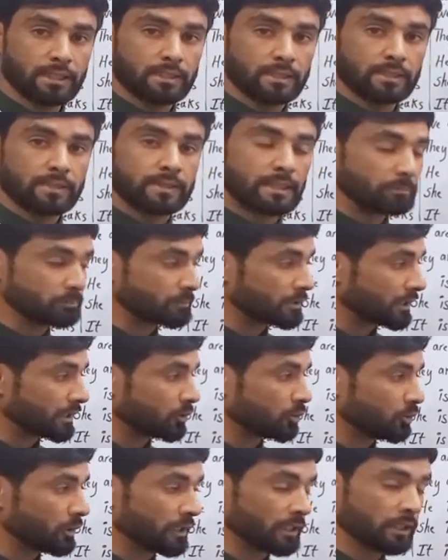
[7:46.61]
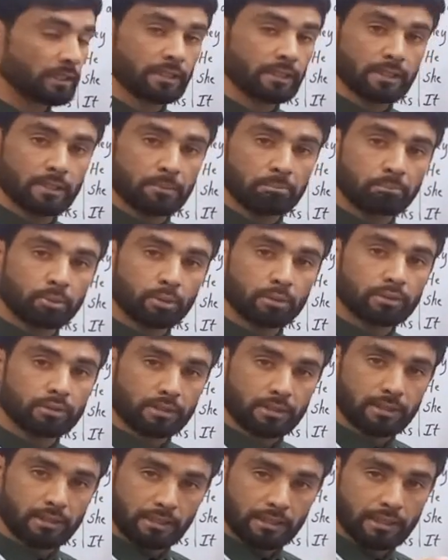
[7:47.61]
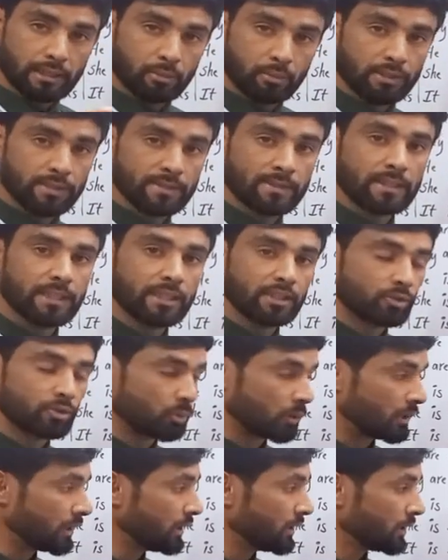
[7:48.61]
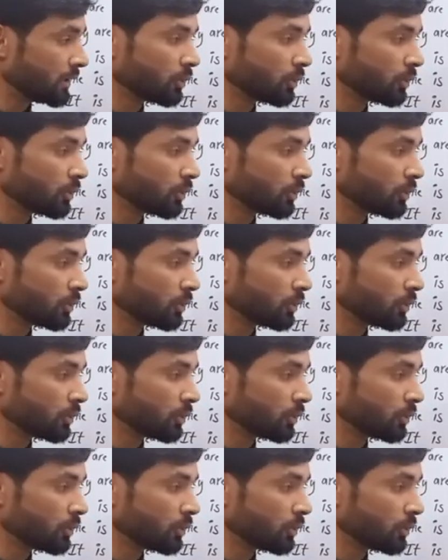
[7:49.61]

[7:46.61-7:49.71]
something we put in our schedule,